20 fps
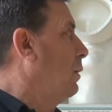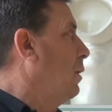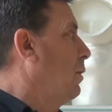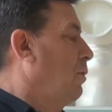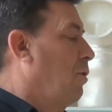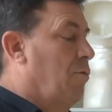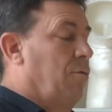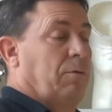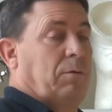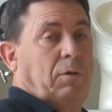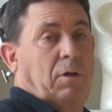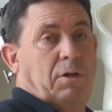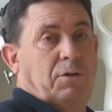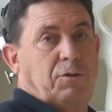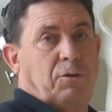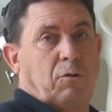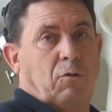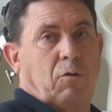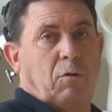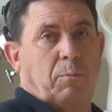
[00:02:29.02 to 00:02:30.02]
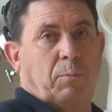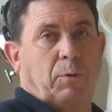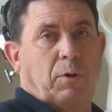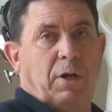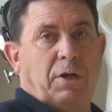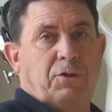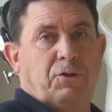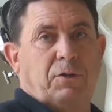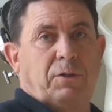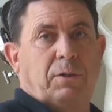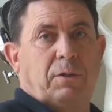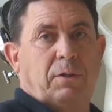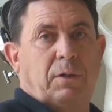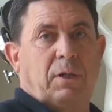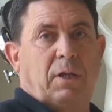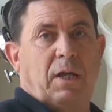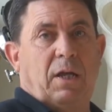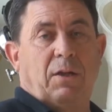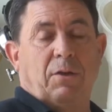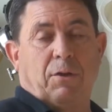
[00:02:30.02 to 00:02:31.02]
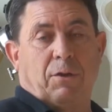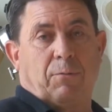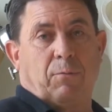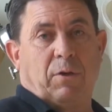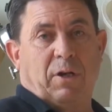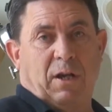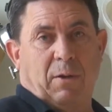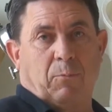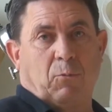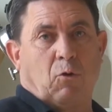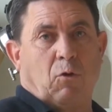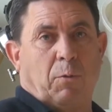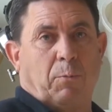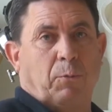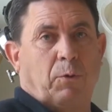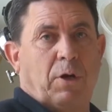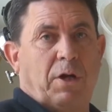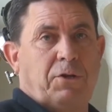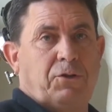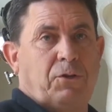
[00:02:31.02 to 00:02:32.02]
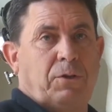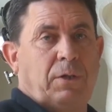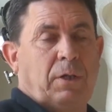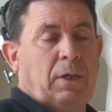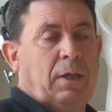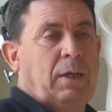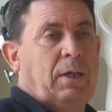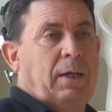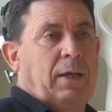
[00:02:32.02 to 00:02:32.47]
another larger corporation today, the 3M Corporation,